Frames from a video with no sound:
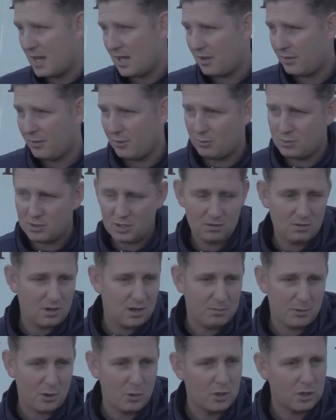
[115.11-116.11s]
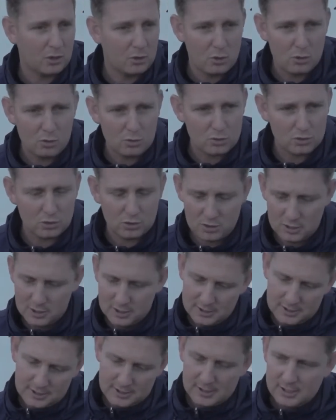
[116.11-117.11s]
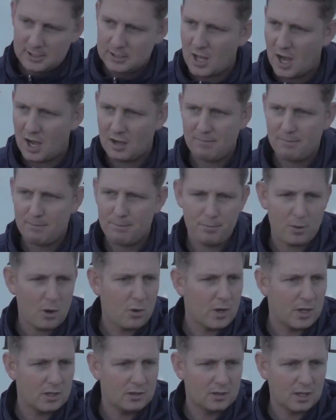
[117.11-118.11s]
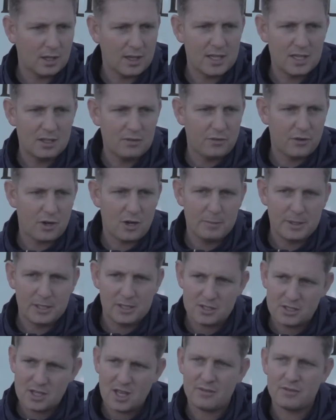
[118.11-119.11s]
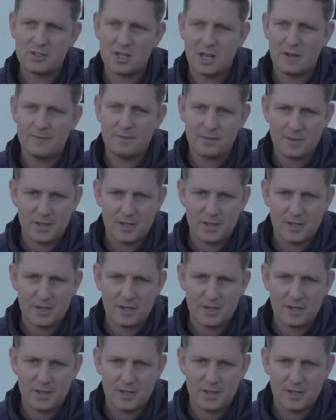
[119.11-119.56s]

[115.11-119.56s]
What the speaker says: I thought it was a brilliant goal. So, nah, brilliant, delighted for him, he deserves it.